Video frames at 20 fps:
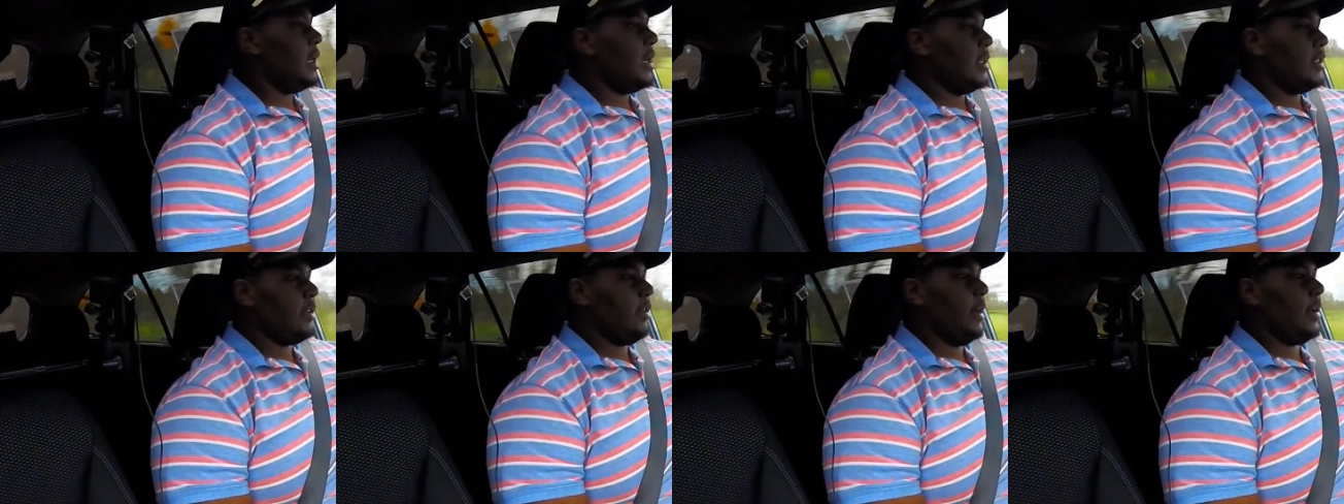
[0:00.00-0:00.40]

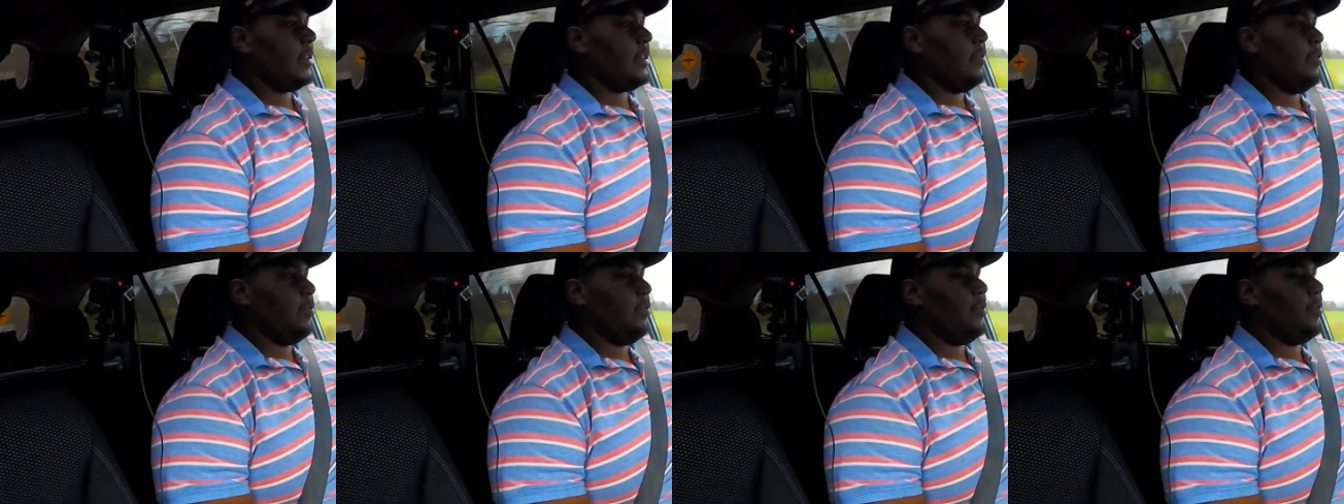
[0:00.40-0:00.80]
So,
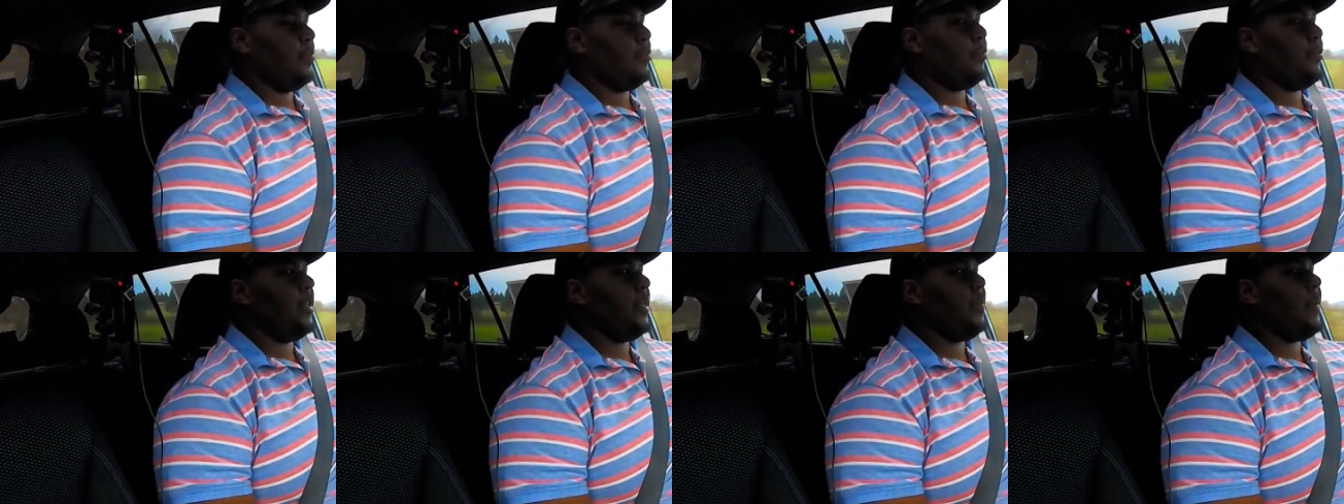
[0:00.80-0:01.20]

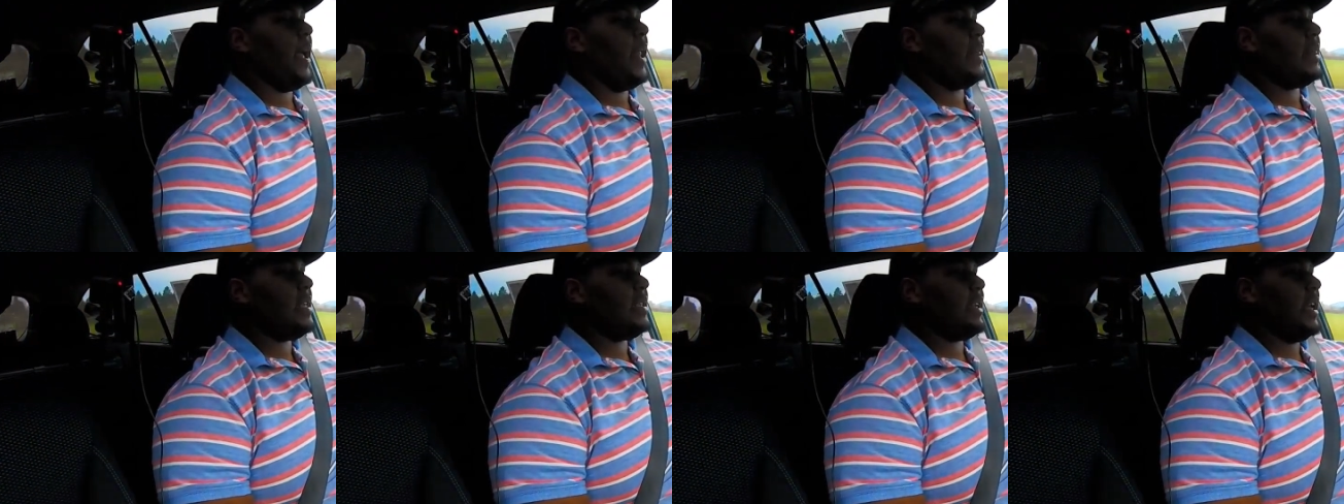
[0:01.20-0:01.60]
really
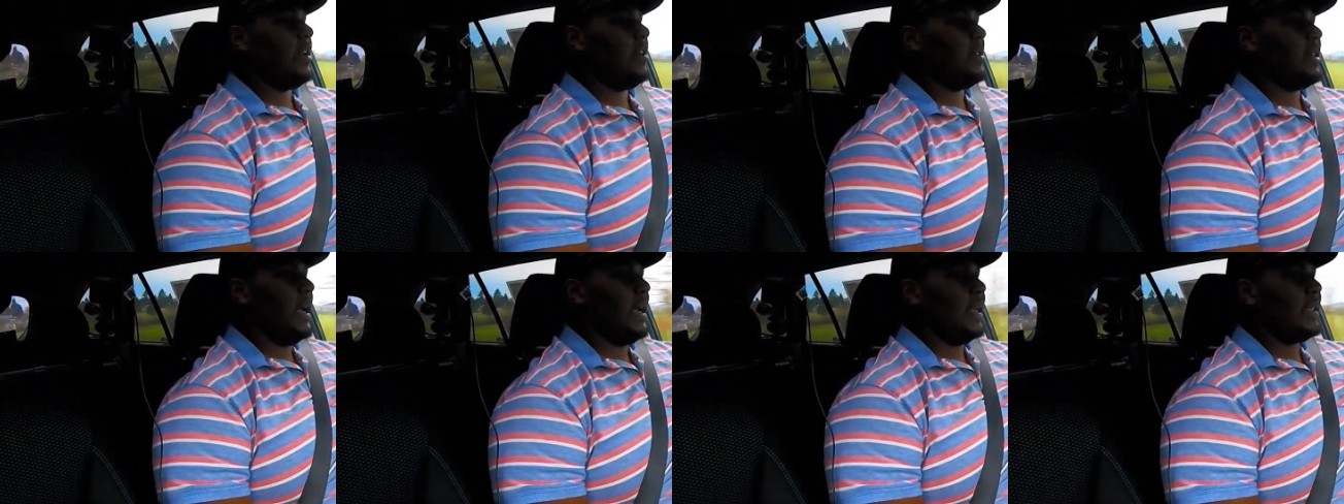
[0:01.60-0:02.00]
petty things I
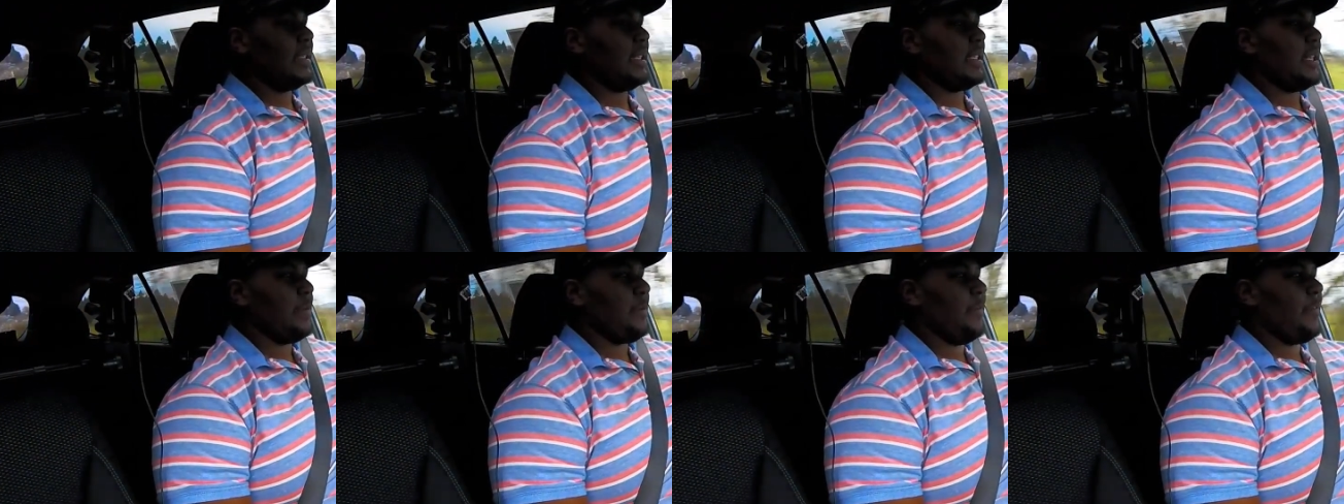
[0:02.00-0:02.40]
don't like is the
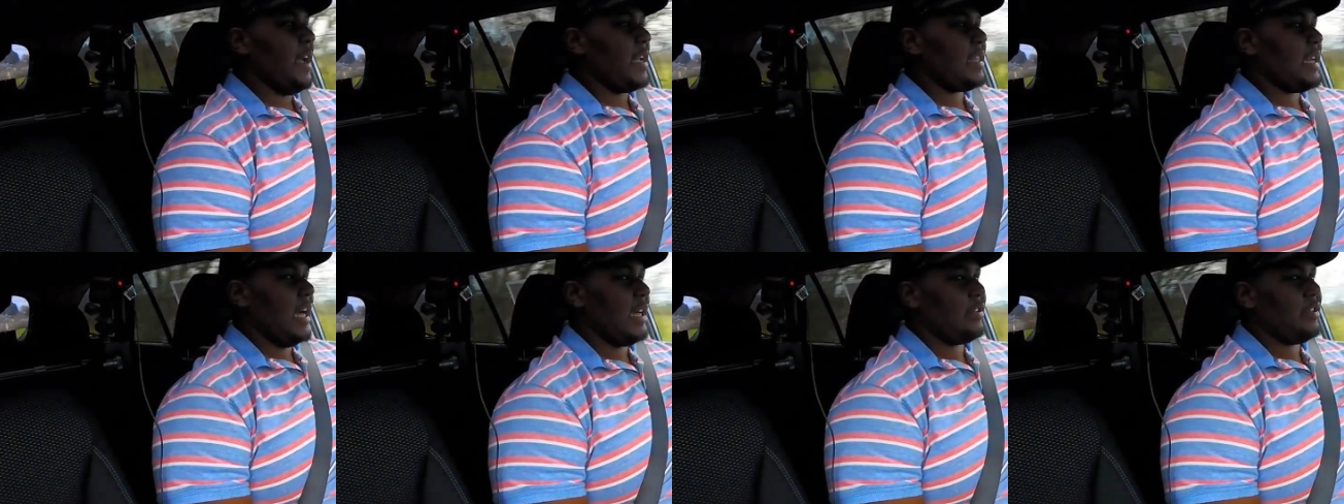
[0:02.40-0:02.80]
simple
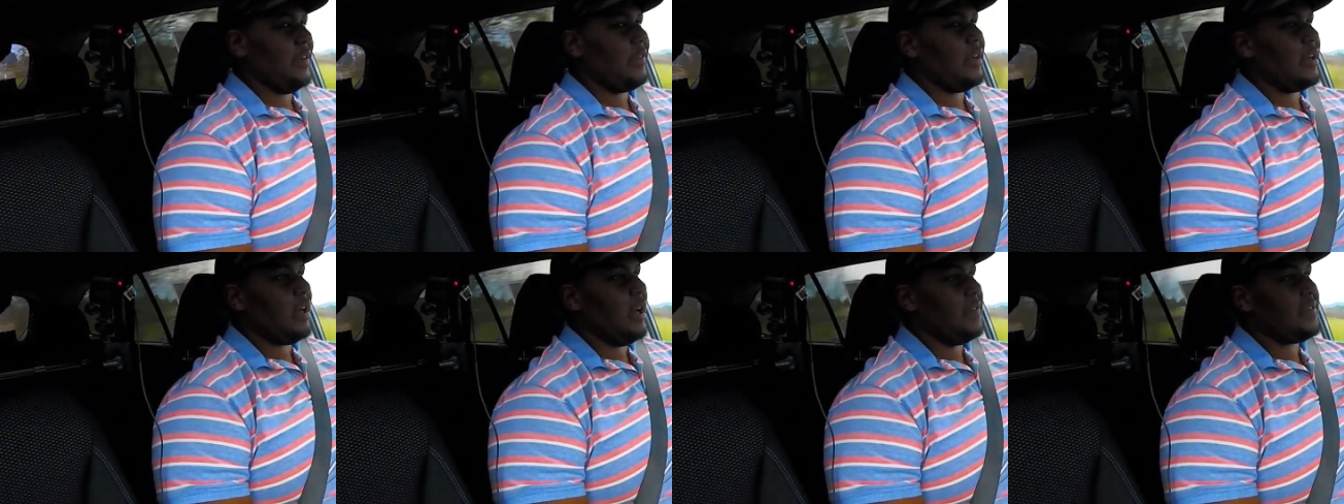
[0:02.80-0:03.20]
fact that I drive
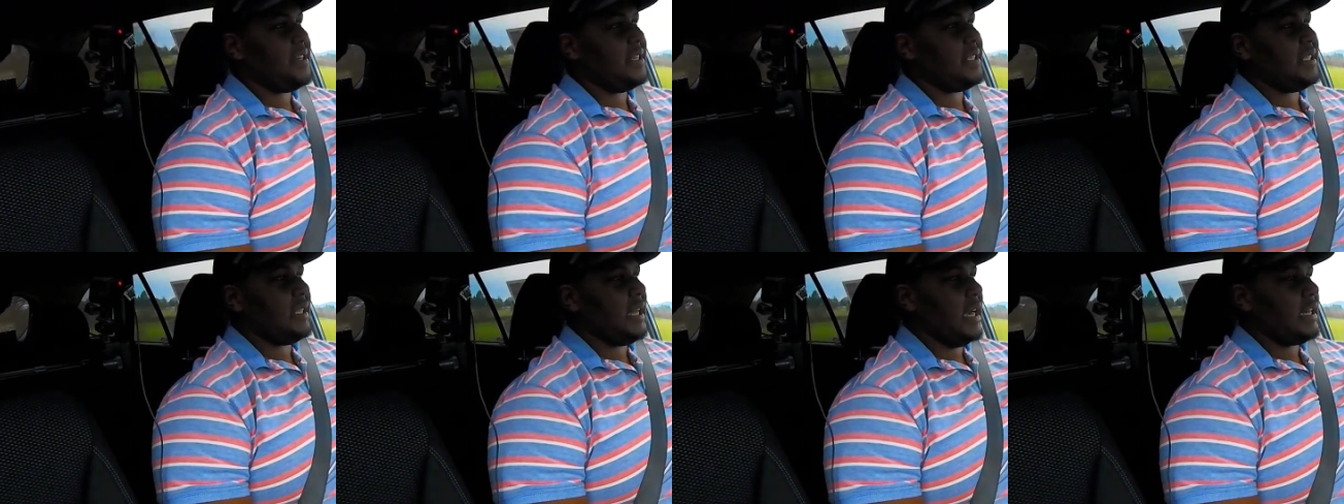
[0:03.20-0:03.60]
a Golf
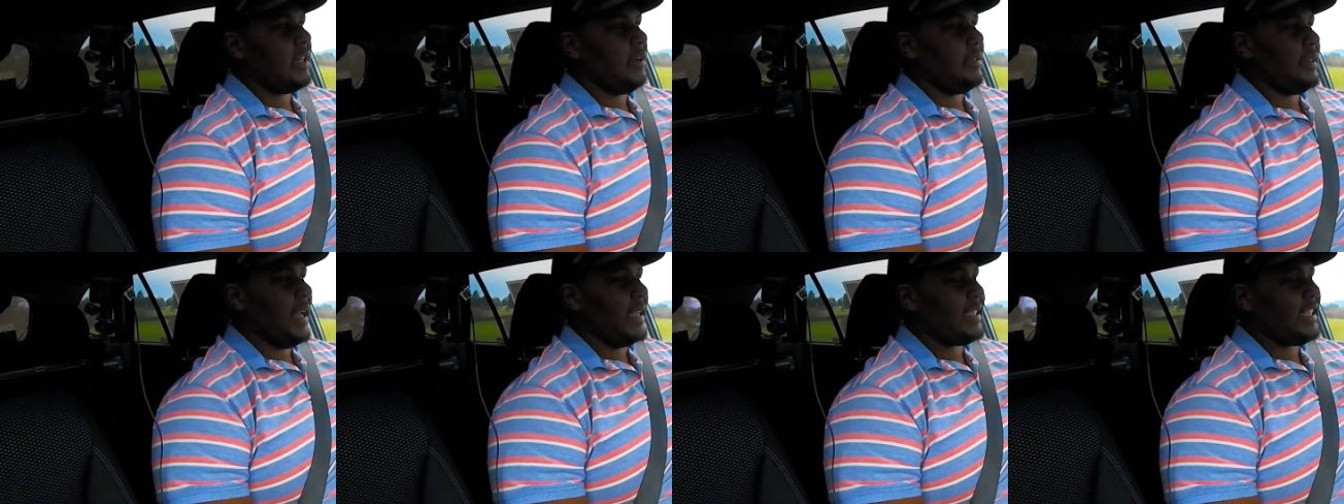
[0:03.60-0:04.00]
GTI and I
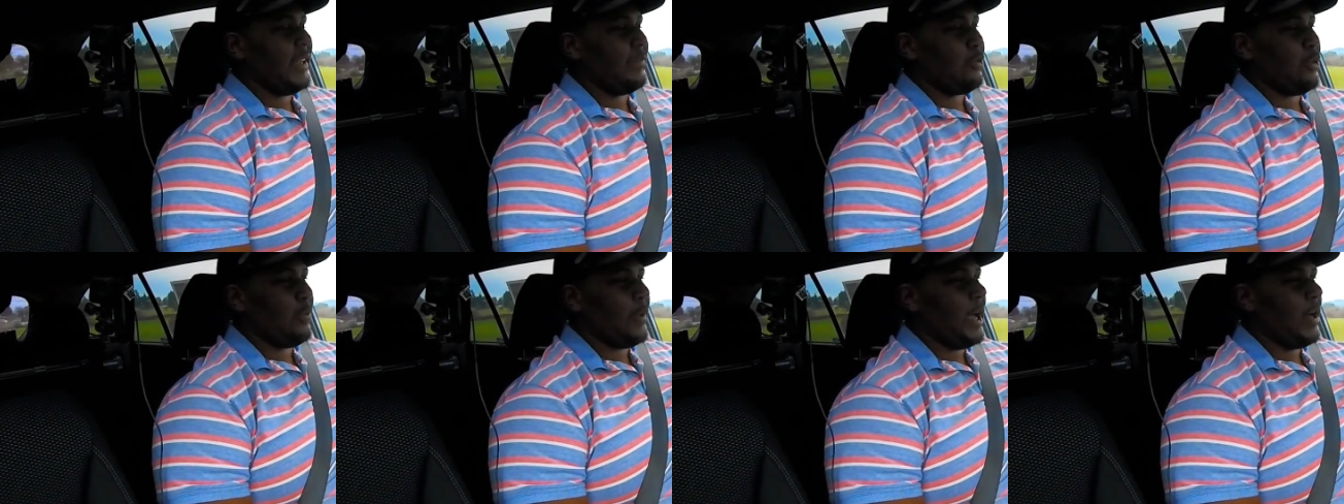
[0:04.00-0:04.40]
would like to have
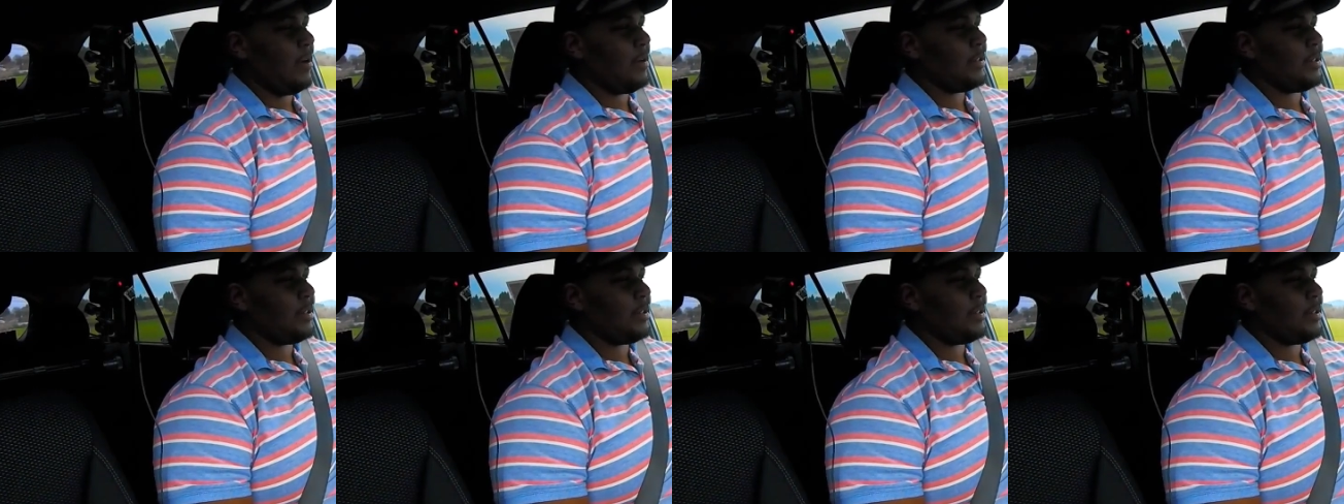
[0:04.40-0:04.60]
more power,